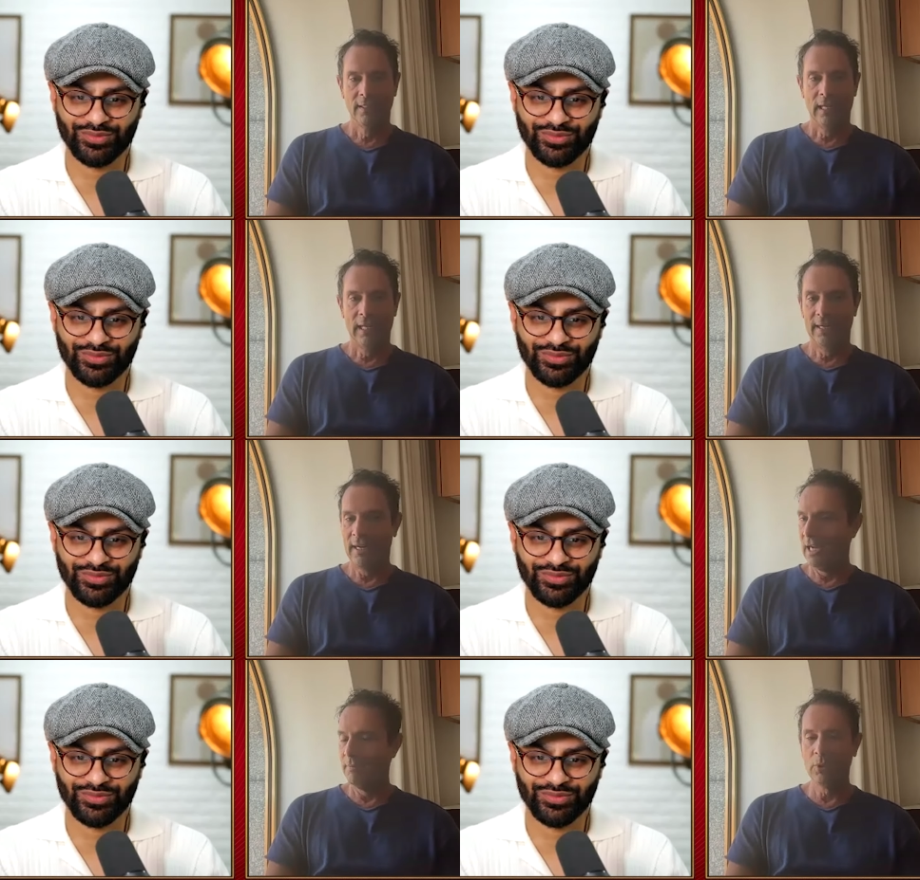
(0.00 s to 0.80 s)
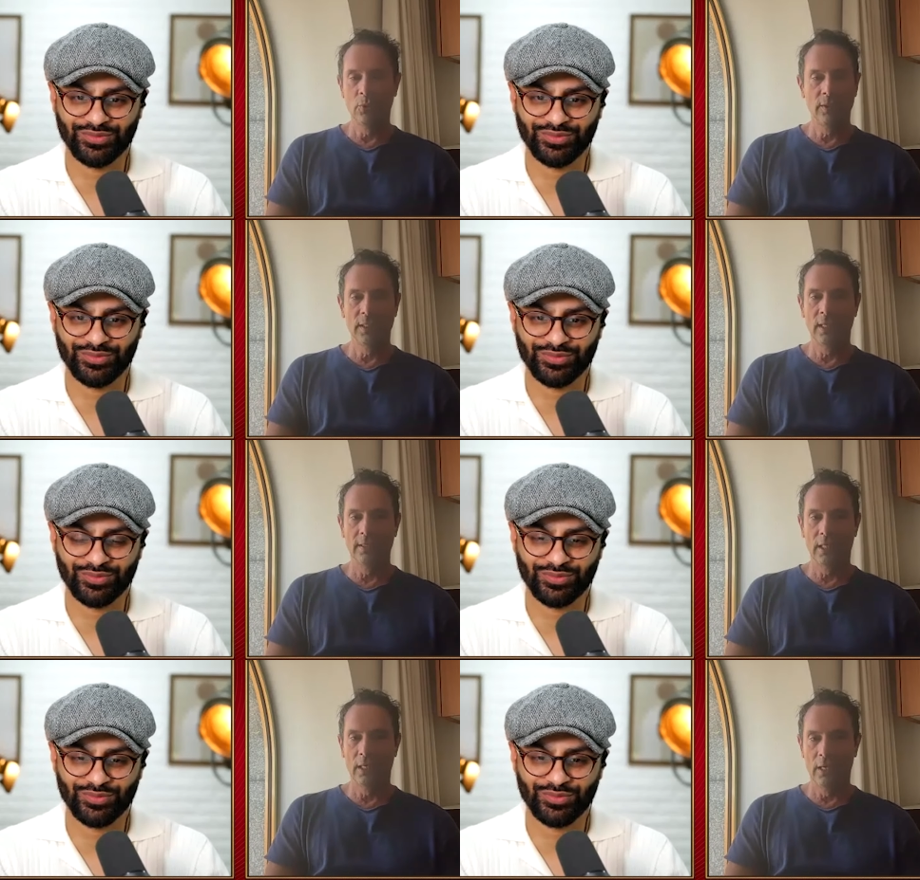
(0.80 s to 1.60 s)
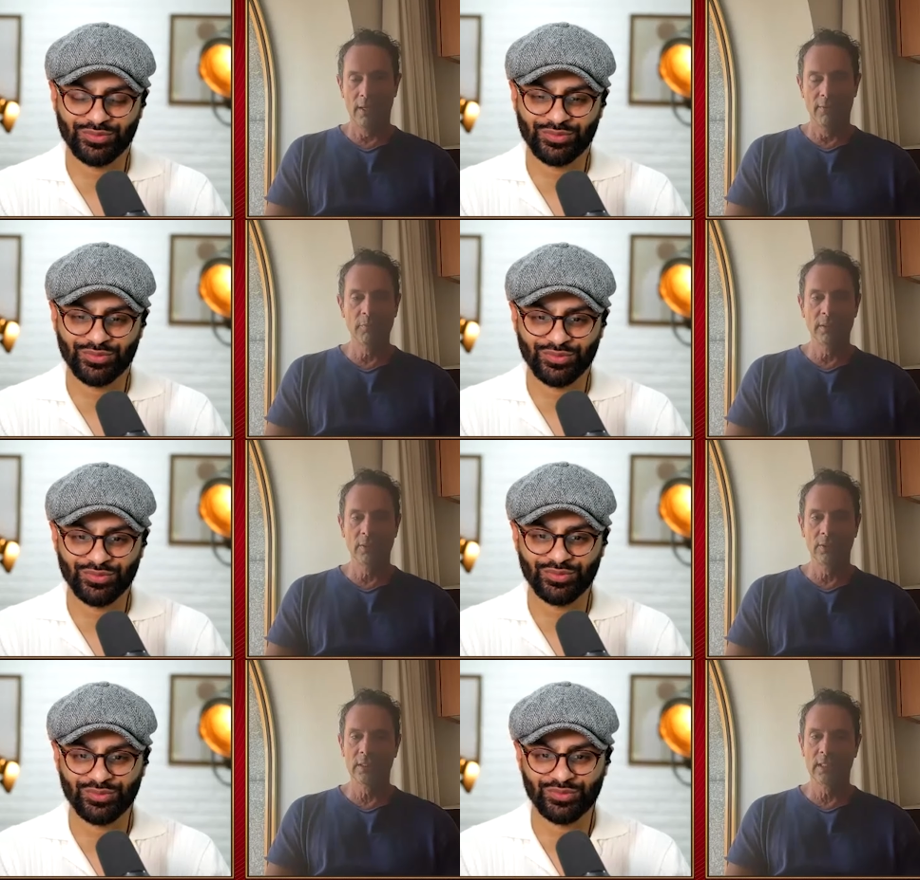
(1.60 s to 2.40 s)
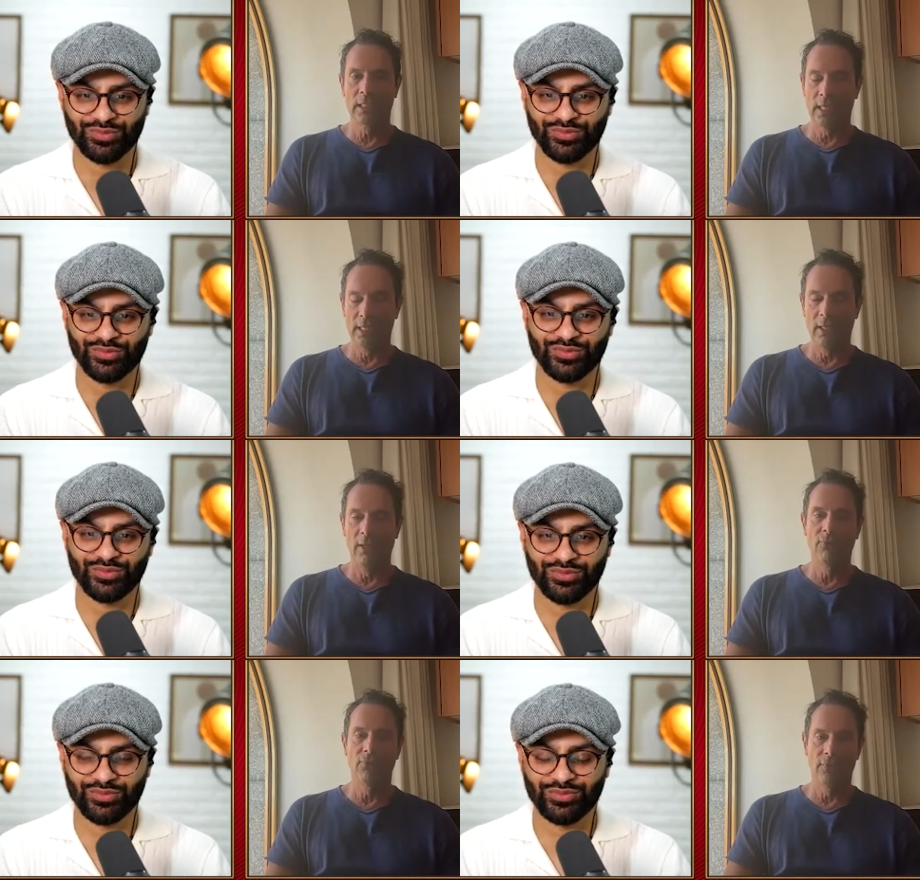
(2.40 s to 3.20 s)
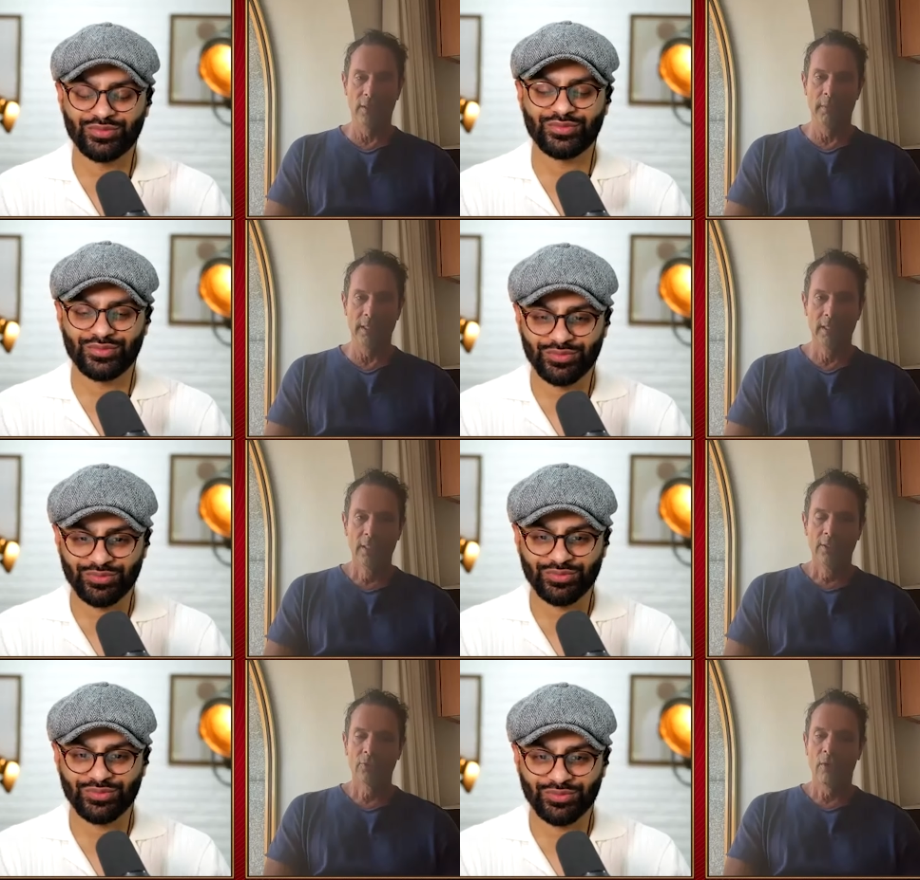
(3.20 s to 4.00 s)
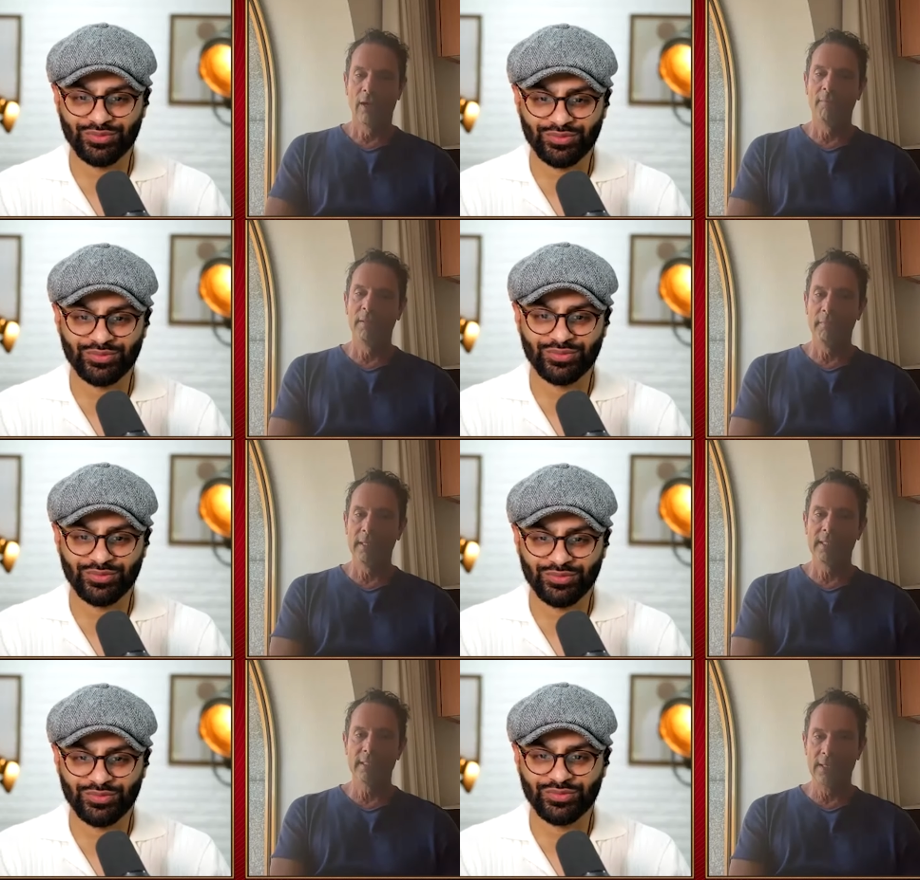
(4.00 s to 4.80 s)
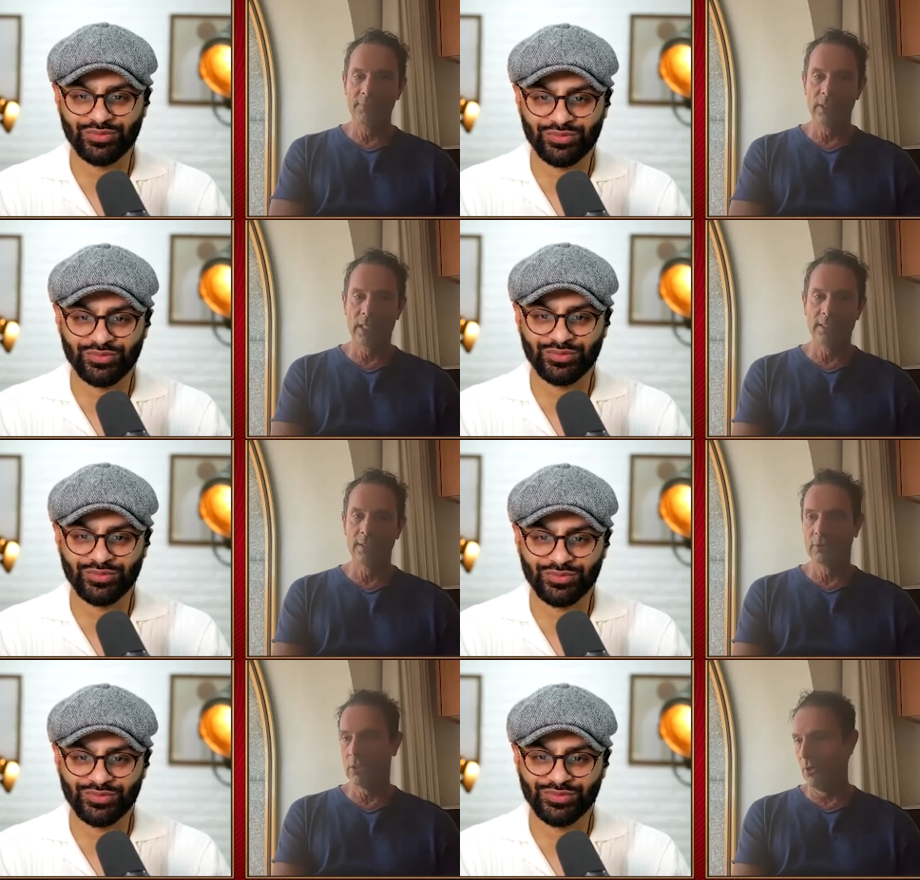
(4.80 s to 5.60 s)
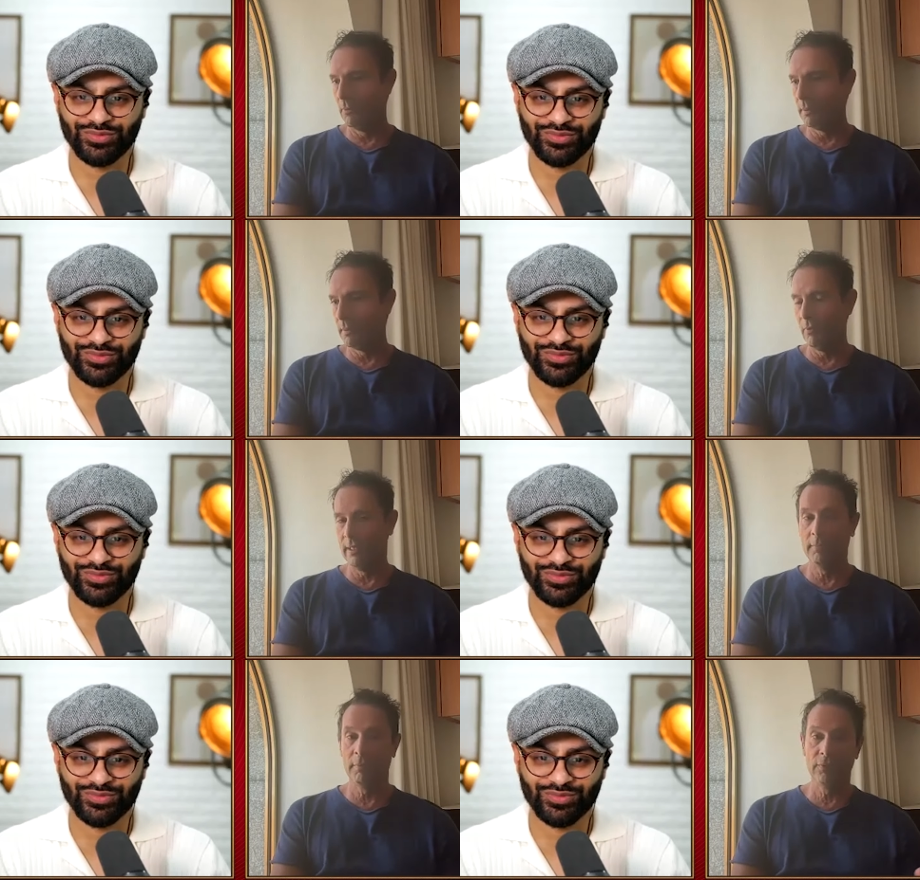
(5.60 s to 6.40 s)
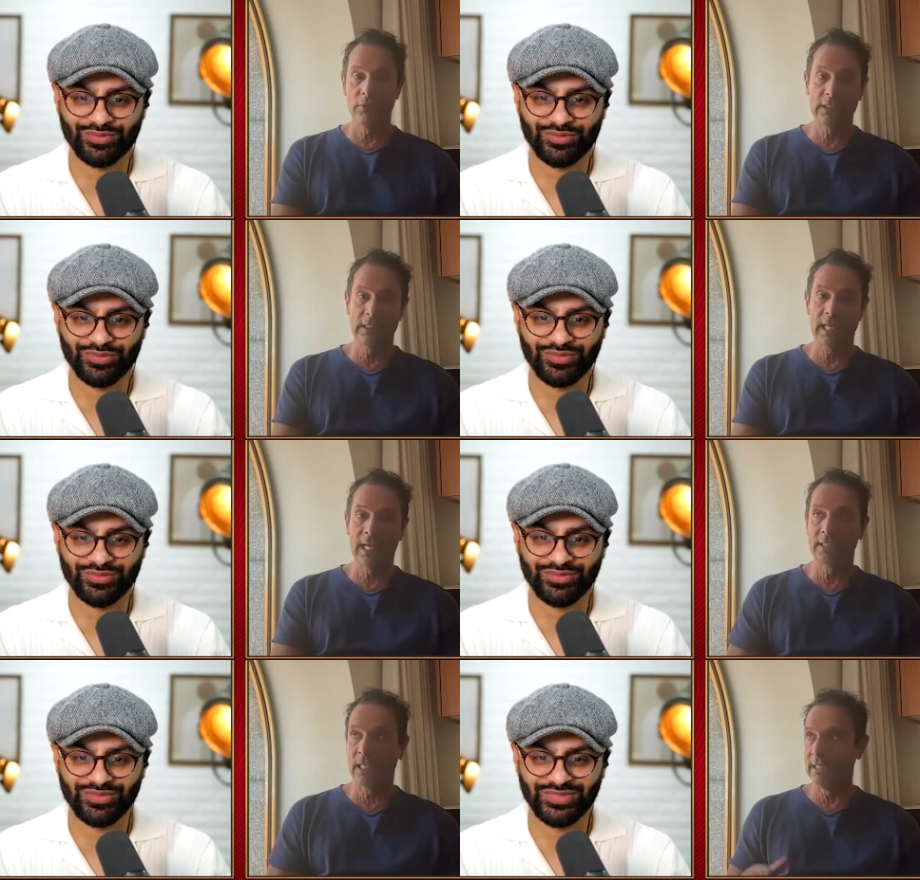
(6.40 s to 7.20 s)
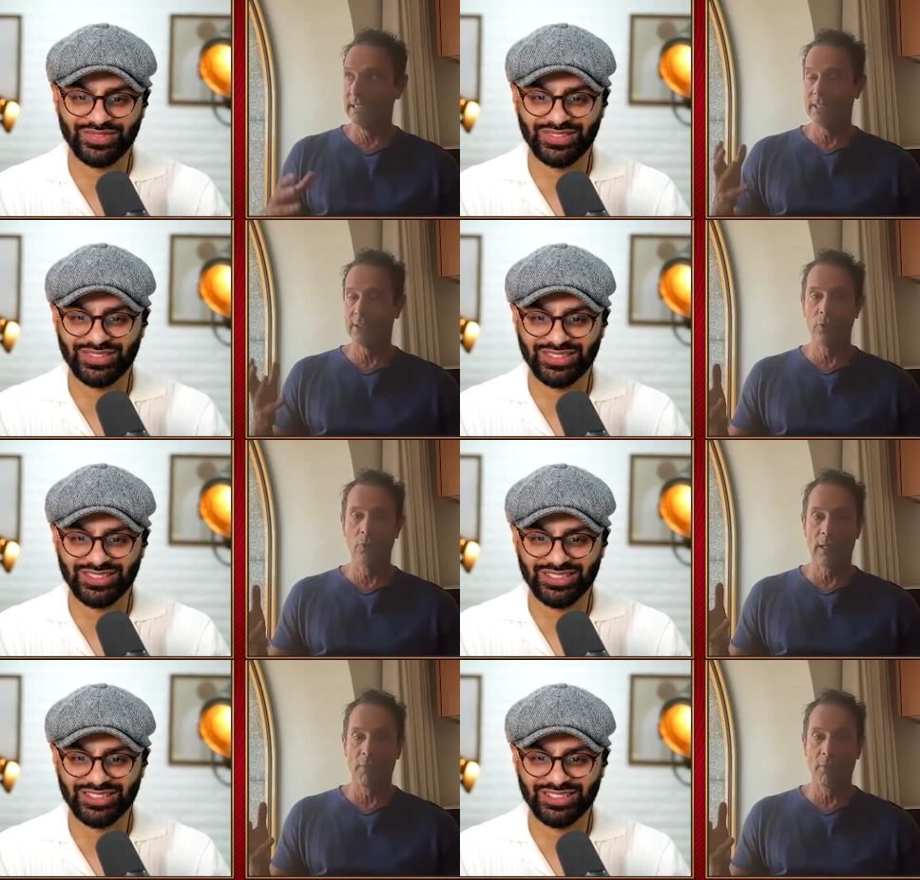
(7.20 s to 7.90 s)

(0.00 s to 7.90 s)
Speaker 1: And I'm the only guy that loves being on a set and I love filming. So I've been making advertising, which a lot of people hate. But if you see the ad, I get to do what I